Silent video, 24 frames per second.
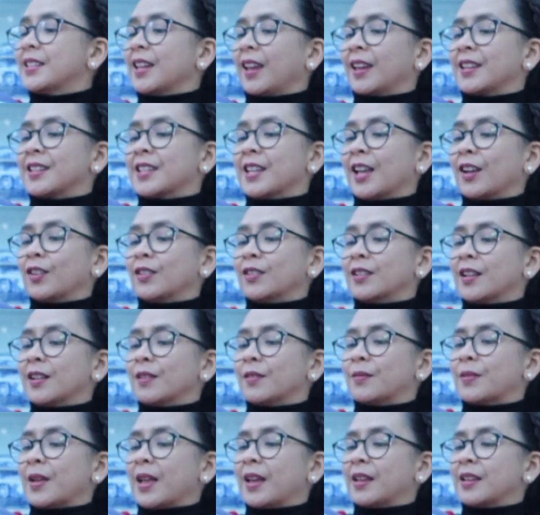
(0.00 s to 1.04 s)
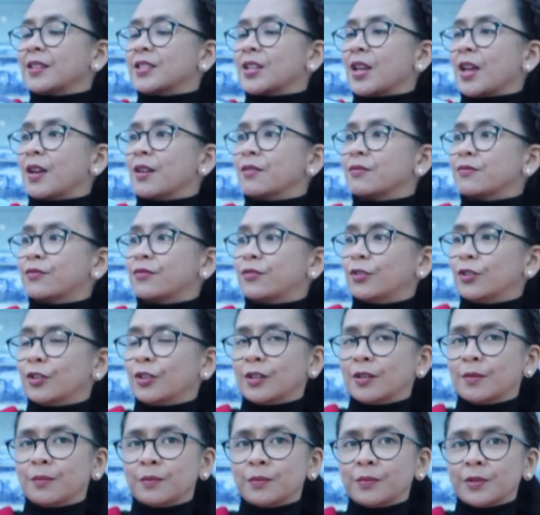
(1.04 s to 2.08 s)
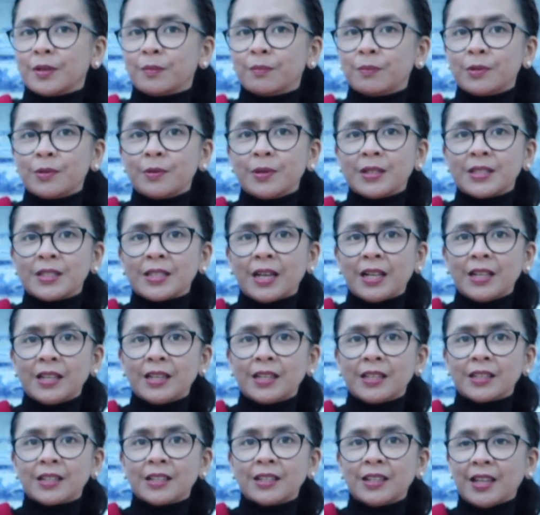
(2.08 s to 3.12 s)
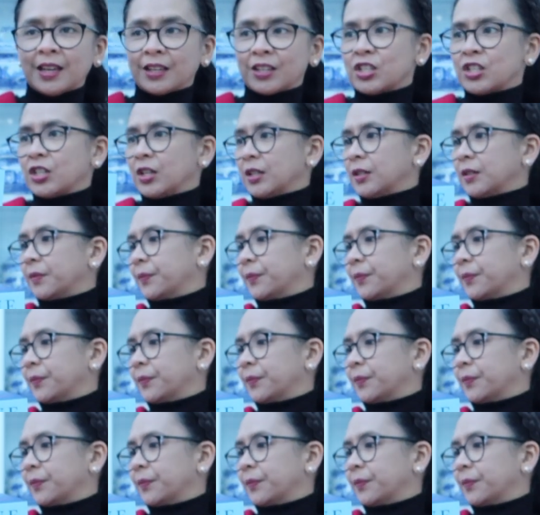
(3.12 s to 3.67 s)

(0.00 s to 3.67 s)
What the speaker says: a hexagonal vase from the Blue Italian collection.